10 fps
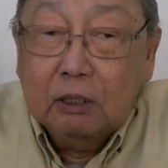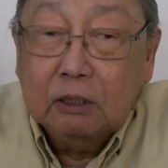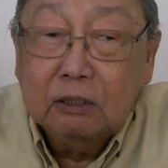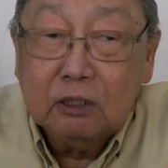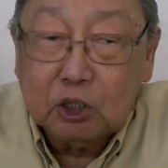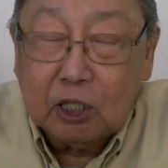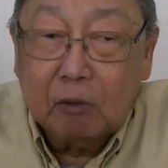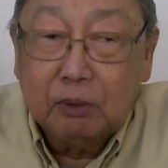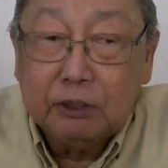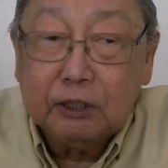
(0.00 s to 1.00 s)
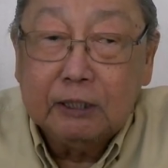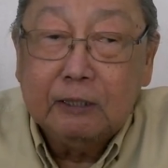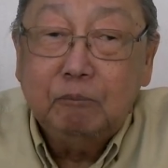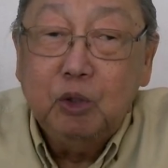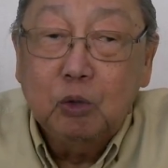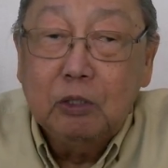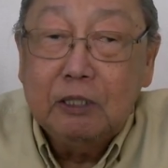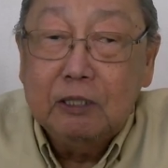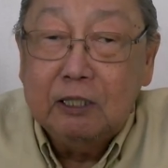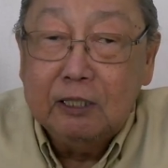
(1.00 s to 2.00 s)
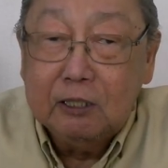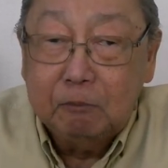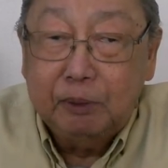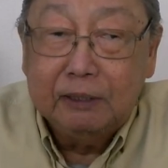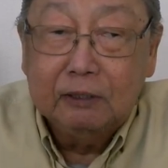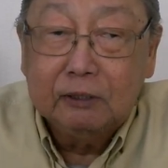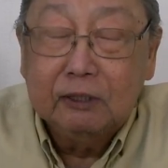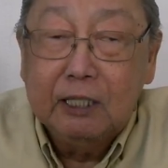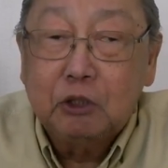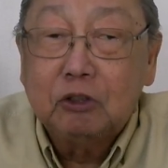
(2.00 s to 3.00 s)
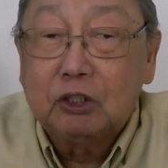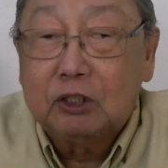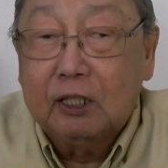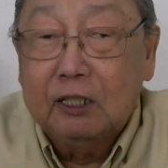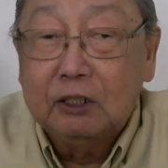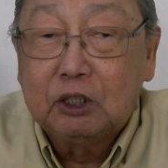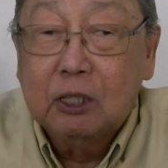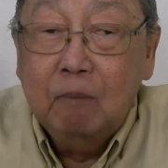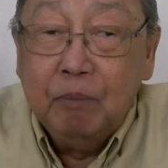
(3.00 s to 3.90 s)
in establishing newly independent nation states,